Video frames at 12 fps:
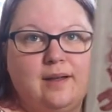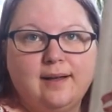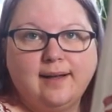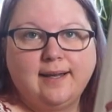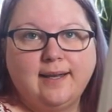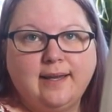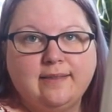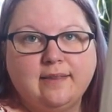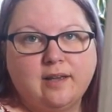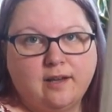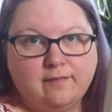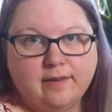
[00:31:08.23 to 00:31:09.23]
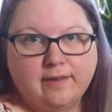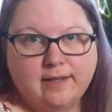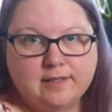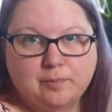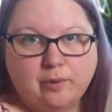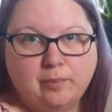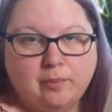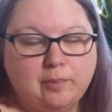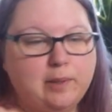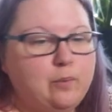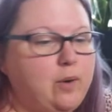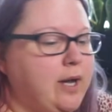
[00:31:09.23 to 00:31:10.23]
I like the cover, that's
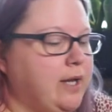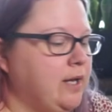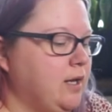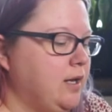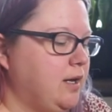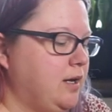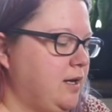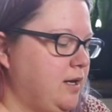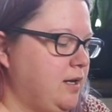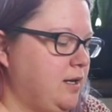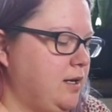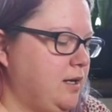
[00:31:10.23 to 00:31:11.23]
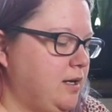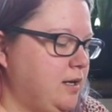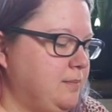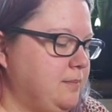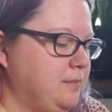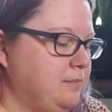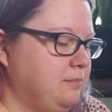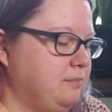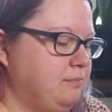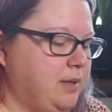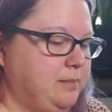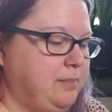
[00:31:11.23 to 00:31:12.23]
probably why. Um,
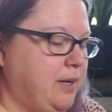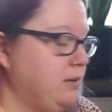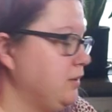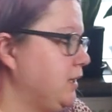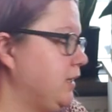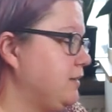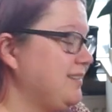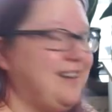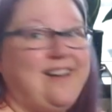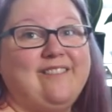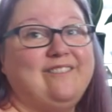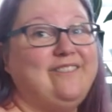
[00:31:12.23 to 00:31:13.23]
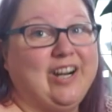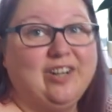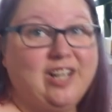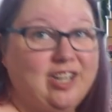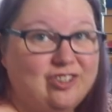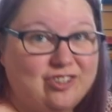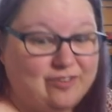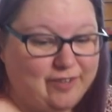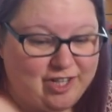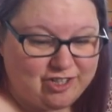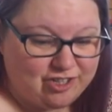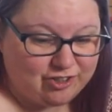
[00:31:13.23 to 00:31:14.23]
but apparently very
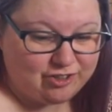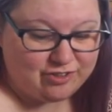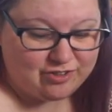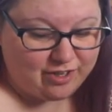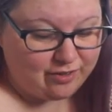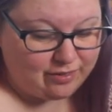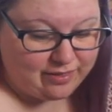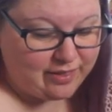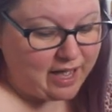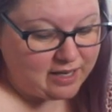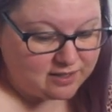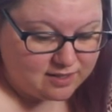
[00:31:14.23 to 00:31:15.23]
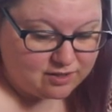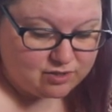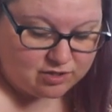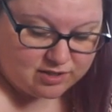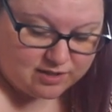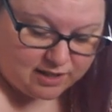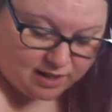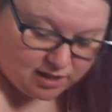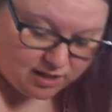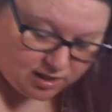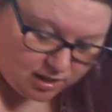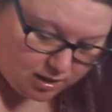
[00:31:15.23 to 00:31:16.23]
controversial, so that's interesting.
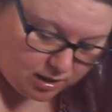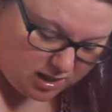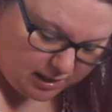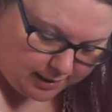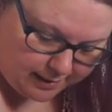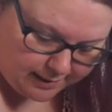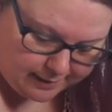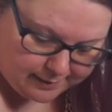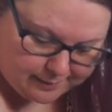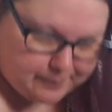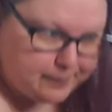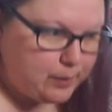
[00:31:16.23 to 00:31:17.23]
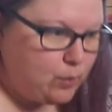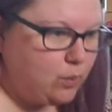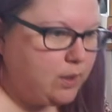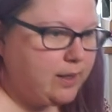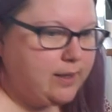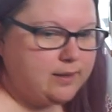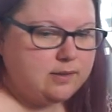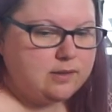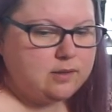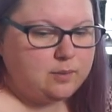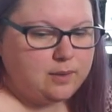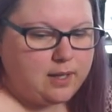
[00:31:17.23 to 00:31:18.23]
Um, what else
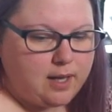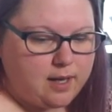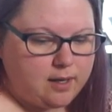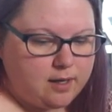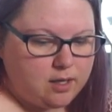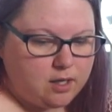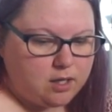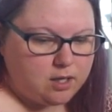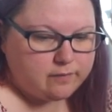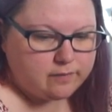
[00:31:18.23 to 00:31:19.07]
do we have?